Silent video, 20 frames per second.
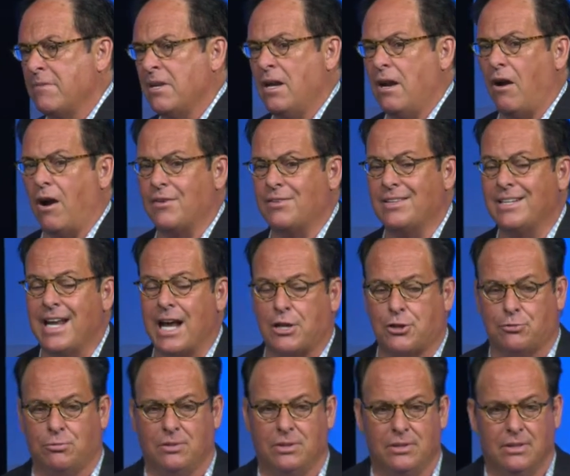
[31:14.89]
All right, the
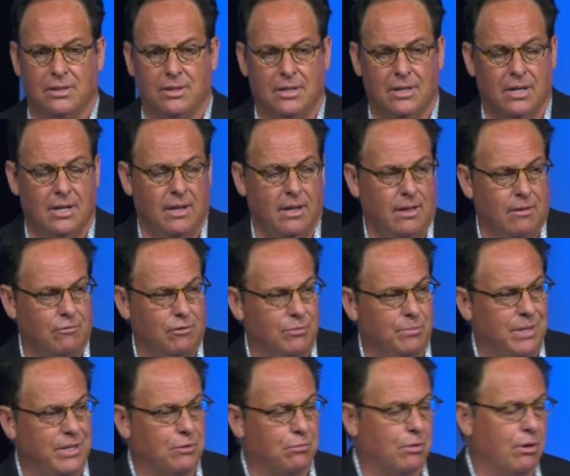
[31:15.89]
next one would
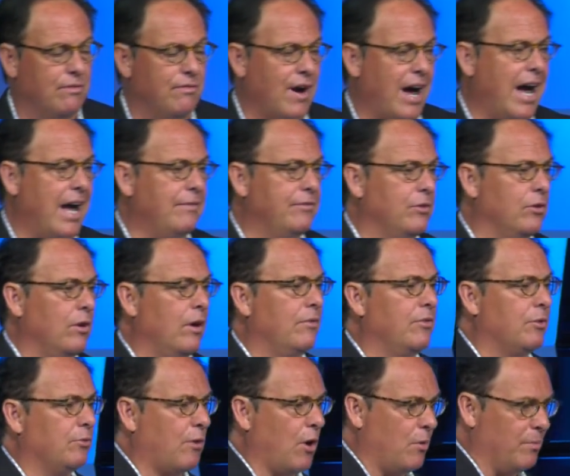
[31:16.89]
be the revival of
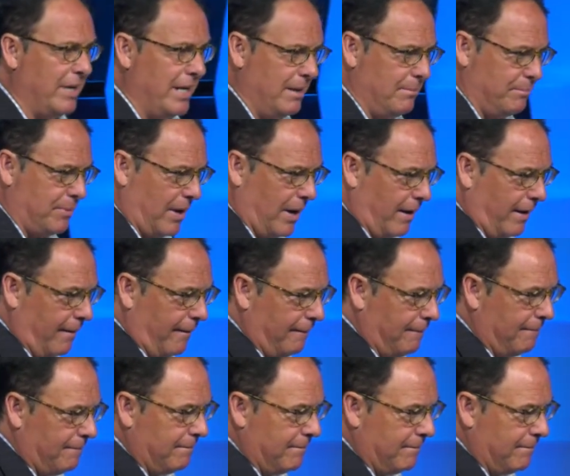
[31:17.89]
the Roman Empire.